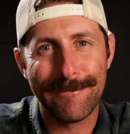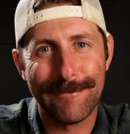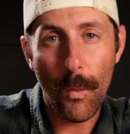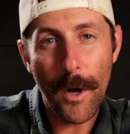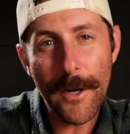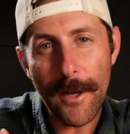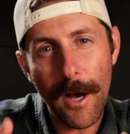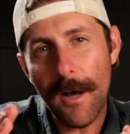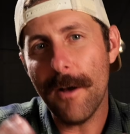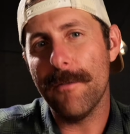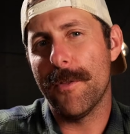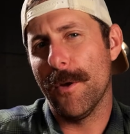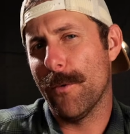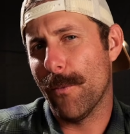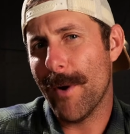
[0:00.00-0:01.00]
One of
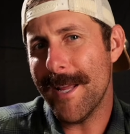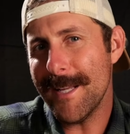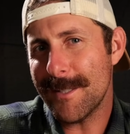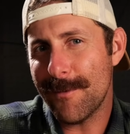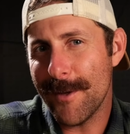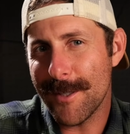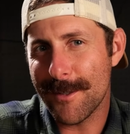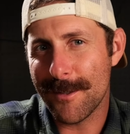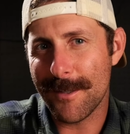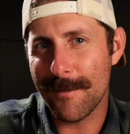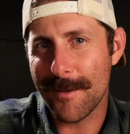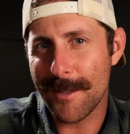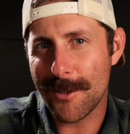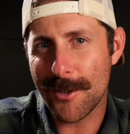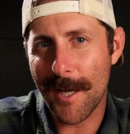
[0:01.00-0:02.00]
the greatest features of
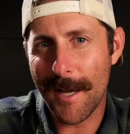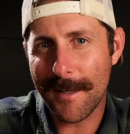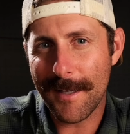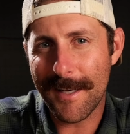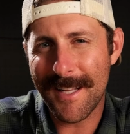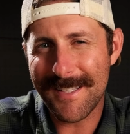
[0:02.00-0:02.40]
this jacket